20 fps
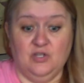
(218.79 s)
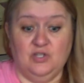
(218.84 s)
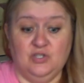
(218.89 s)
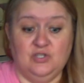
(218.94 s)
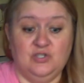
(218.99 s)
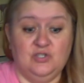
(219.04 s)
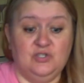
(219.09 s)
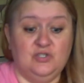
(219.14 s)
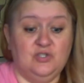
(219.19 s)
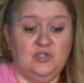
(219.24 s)

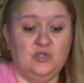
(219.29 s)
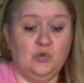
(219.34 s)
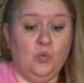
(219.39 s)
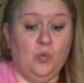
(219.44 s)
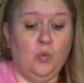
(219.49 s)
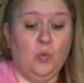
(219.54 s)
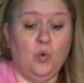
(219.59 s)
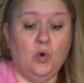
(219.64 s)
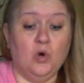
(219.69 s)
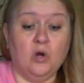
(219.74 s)

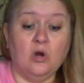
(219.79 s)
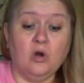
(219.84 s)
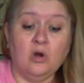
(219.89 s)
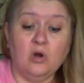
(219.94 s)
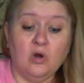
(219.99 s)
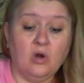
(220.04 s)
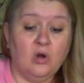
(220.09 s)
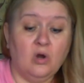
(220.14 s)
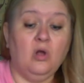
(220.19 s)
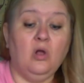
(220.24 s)

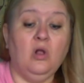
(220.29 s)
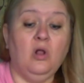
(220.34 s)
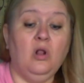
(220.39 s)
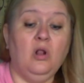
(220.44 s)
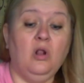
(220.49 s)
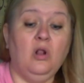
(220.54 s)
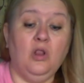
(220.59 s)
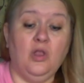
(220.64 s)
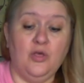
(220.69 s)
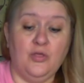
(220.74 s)

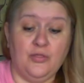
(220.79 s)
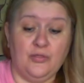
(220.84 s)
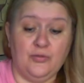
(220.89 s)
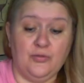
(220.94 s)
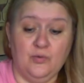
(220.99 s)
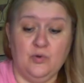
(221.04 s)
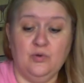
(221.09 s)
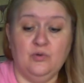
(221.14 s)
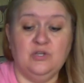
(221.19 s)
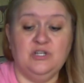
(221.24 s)
swirl
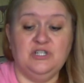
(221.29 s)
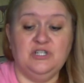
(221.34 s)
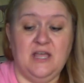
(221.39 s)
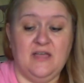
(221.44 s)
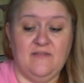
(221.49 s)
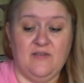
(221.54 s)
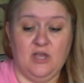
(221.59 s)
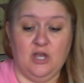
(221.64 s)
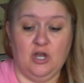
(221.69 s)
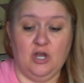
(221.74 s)
through the
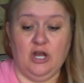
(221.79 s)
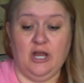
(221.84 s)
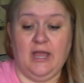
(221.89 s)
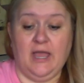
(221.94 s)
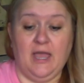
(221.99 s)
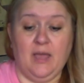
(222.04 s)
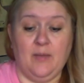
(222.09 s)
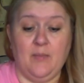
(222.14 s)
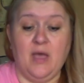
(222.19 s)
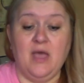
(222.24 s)
shaving
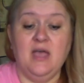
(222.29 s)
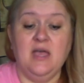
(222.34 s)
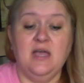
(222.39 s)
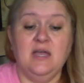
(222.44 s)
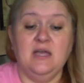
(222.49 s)
cream